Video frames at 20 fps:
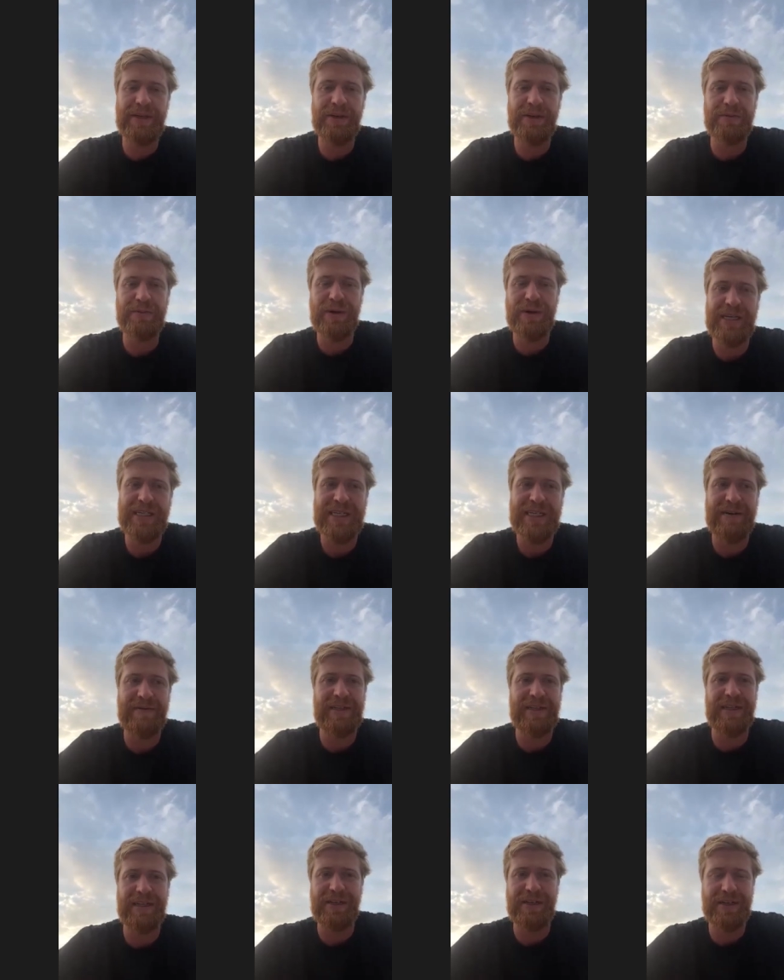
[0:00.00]
new brings
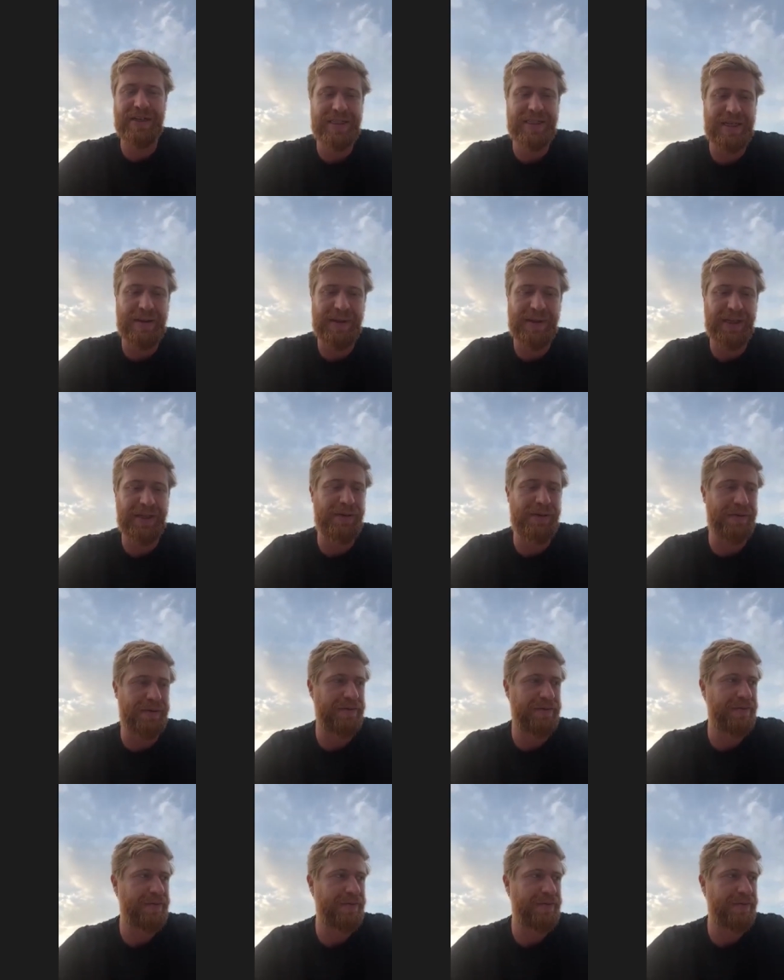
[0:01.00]
everything uh, something new.